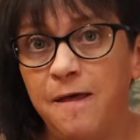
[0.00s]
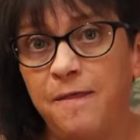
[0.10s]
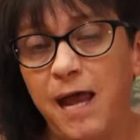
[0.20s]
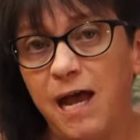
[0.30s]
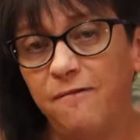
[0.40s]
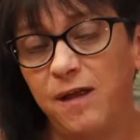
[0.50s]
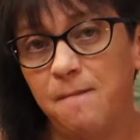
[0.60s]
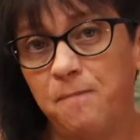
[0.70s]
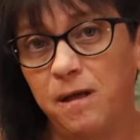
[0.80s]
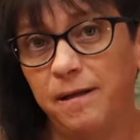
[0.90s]
they have the
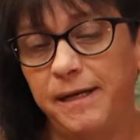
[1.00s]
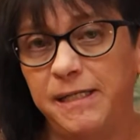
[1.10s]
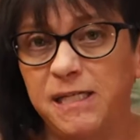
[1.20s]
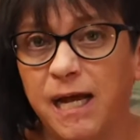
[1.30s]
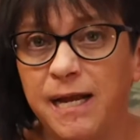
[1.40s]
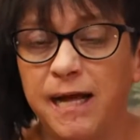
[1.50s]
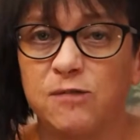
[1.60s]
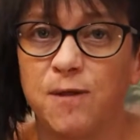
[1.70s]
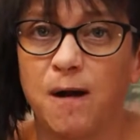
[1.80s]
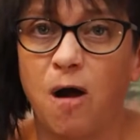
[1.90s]
ability to connect
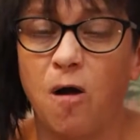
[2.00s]
with our